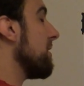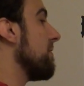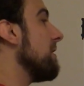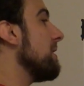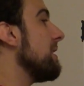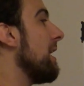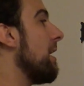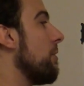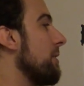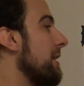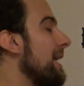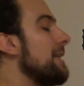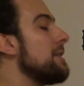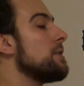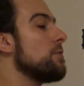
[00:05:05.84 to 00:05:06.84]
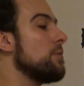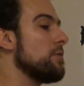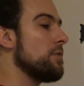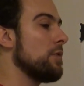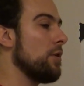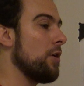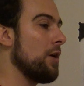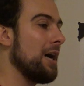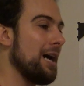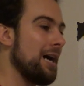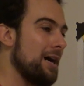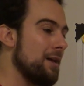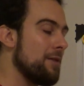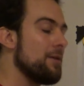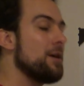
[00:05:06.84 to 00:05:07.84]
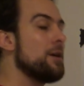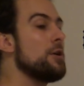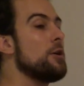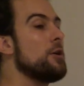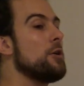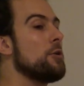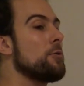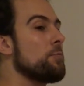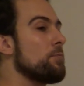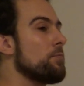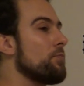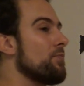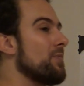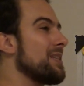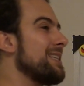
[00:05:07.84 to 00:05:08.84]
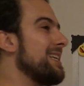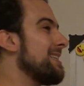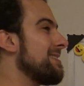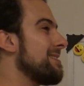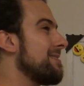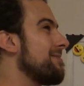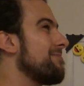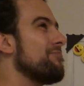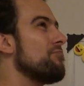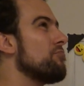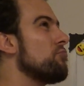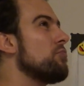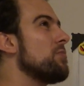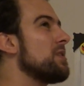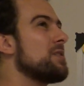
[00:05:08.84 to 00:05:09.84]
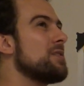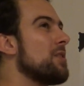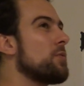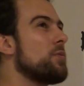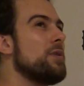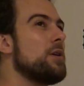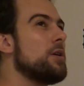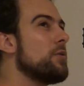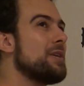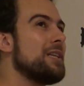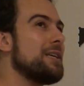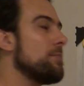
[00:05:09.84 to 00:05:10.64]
if the noun ends with a long R, but it's not really